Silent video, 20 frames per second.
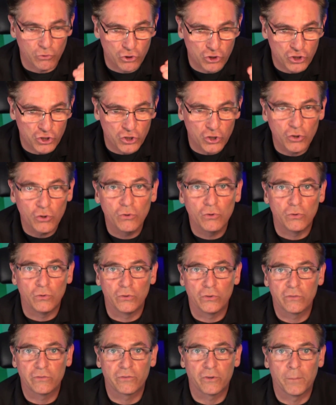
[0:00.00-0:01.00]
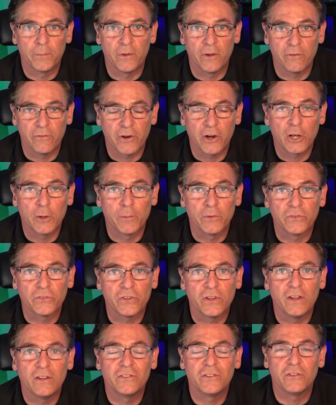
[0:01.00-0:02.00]
choose from the available
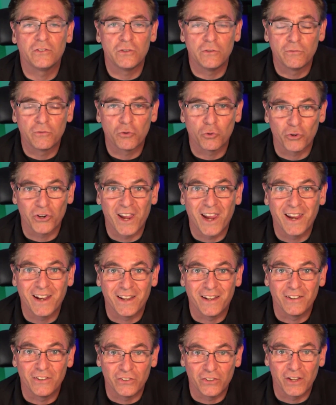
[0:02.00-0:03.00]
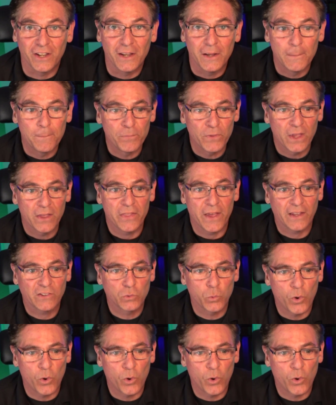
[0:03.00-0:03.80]
scenes that you've created. See, that's